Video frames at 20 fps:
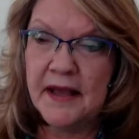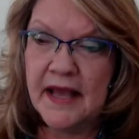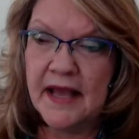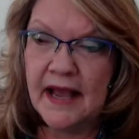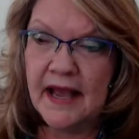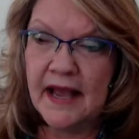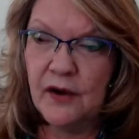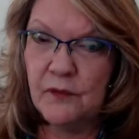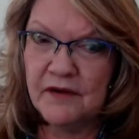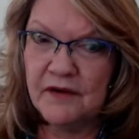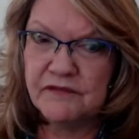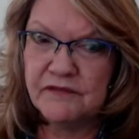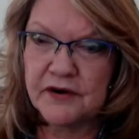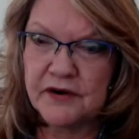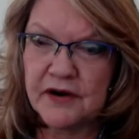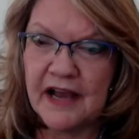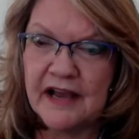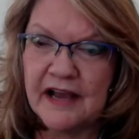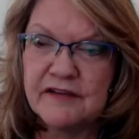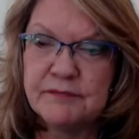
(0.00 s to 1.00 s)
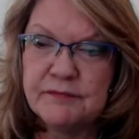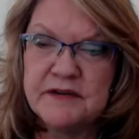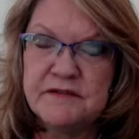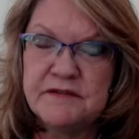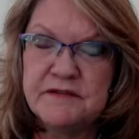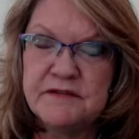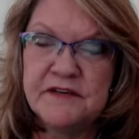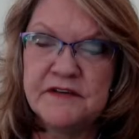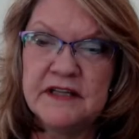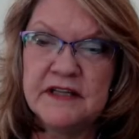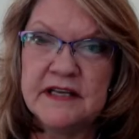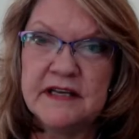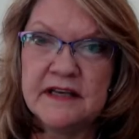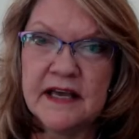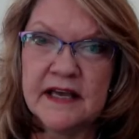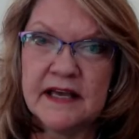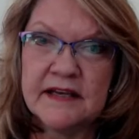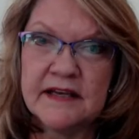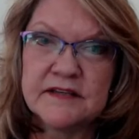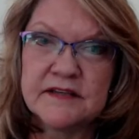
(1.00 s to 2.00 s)
However, I've been
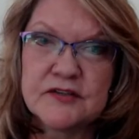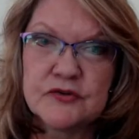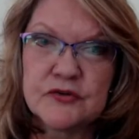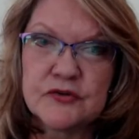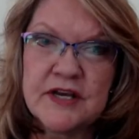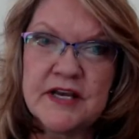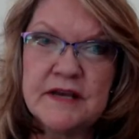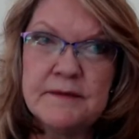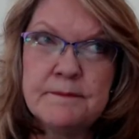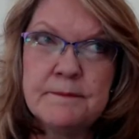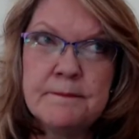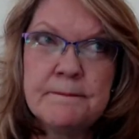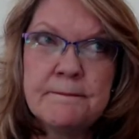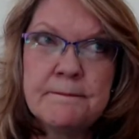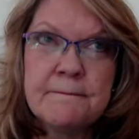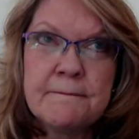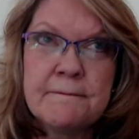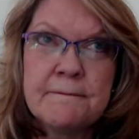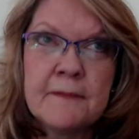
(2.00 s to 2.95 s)
feeling an extreme